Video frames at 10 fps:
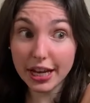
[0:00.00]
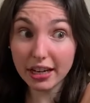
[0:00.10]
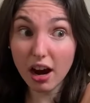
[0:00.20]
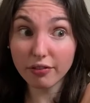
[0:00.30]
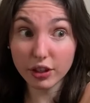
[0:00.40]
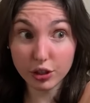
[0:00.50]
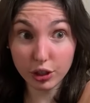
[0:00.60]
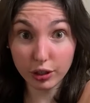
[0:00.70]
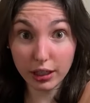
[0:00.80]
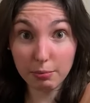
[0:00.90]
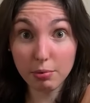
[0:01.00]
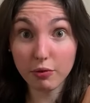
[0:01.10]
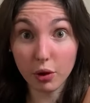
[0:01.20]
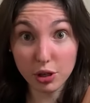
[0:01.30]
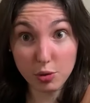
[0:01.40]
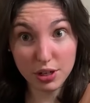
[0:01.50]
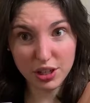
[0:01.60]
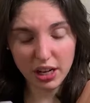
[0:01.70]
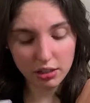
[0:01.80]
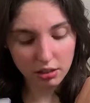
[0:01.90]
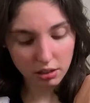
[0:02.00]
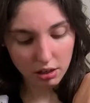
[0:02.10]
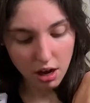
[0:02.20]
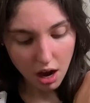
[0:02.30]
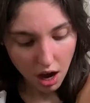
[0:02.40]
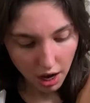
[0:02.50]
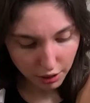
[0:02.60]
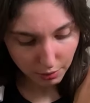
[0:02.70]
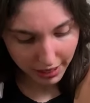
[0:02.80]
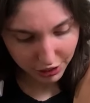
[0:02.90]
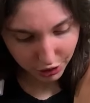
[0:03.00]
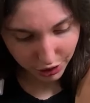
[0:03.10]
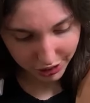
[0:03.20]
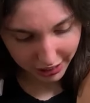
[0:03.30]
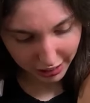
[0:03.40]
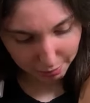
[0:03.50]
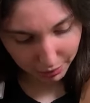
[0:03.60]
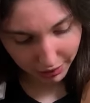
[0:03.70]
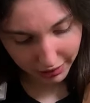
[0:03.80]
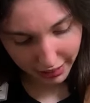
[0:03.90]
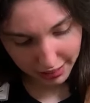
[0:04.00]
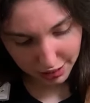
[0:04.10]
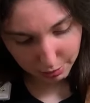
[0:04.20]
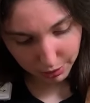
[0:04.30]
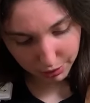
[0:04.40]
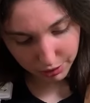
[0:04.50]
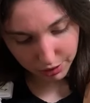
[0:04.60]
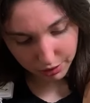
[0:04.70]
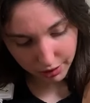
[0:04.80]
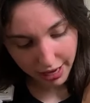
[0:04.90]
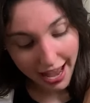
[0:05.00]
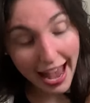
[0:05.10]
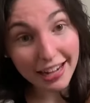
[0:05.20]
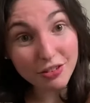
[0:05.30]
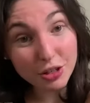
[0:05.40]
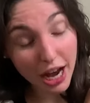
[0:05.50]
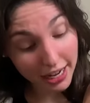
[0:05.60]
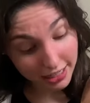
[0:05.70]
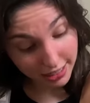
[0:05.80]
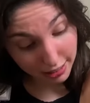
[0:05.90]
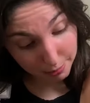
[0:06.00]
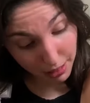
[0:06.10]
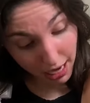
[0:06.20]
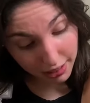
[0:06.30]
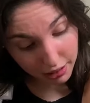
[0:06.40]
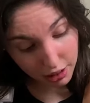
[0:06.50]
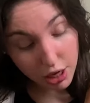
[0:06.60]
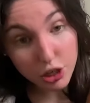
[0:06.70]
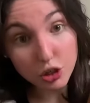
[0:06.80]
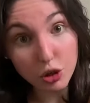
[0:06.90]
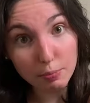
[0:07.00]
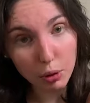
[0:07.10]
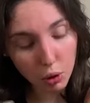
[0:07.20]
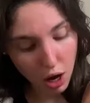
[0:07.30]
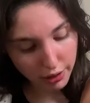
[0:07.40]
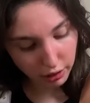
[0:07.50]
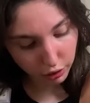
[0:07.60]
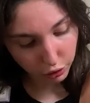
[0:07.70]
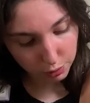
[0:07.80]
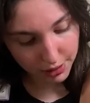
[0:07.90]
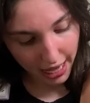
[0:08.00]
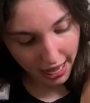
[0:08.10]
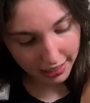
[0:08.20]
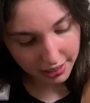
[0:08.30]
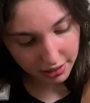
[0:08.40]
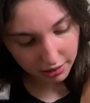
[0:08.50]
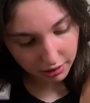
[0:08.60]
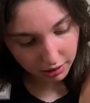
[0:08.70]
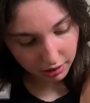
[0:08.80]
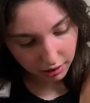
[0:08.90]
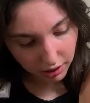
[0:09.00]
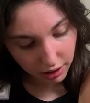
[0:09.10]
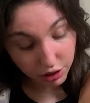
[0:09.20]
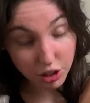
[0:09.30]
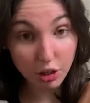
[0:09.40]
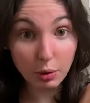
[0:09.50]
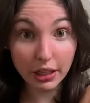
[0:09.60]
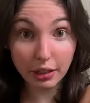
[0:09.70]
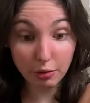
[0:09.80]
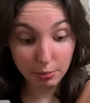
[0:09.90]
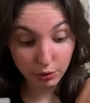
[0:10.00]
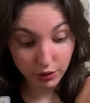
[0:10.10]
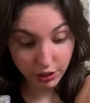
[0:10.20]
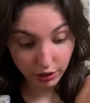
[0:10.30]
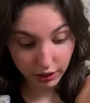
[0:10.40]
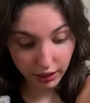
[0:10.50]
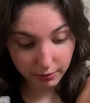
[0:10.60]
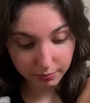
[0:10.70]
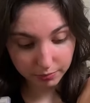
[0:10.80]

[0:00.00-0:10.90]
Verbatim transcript: take off your tourniquet before you inject. Otherwise, you could get a pretty nasty bruise. And if you tied a slip knot, you can pull on the looped end to quickly remove the tourniquet.